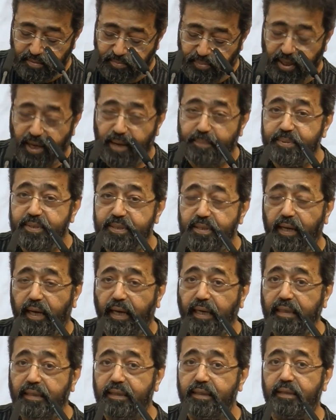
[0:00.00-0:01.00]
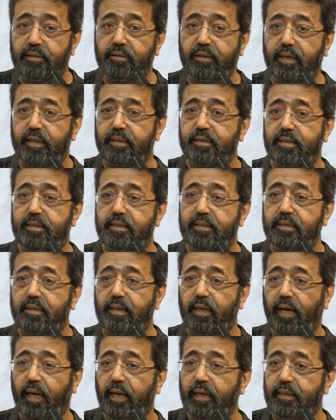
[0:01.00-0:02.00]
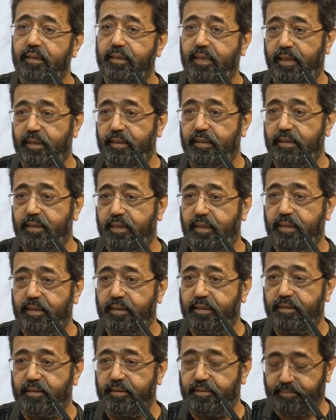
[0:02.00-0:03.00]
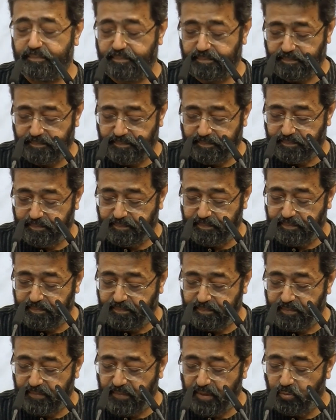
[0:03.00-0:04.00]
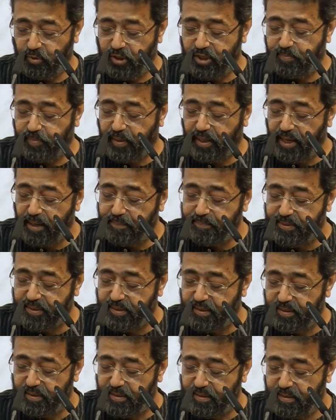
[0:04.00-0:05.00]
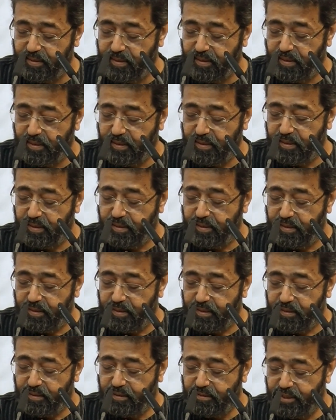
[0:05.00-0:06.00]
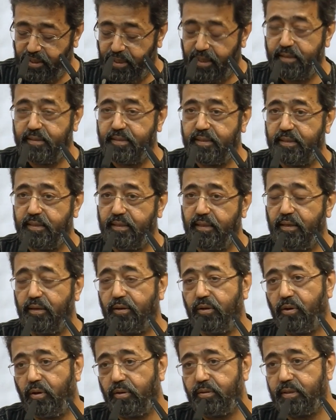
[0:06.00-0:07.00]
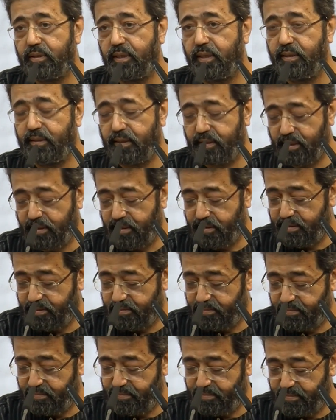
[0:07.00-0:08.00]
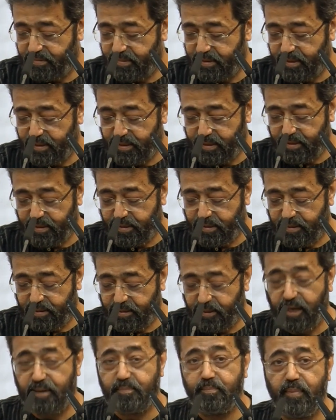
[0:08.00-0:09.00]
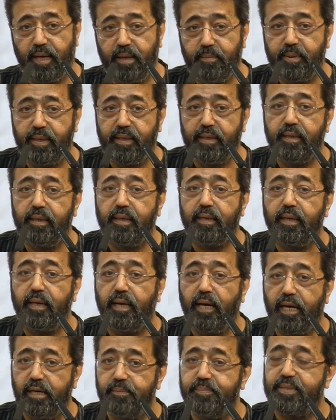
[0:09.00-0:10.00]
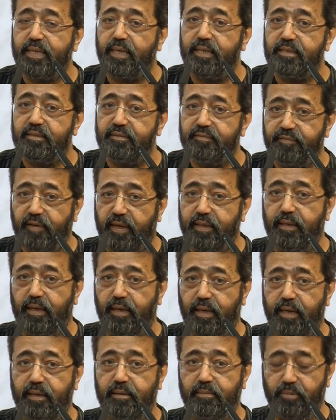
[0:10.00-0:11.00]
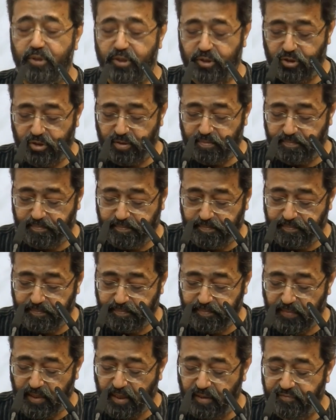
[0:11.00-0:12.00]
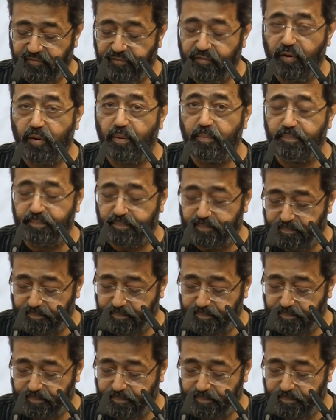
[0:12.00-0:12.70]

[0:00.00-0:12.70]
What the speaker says: perhaps interrogates intent, which perhaps creates content that maybe helps us find a language, a form,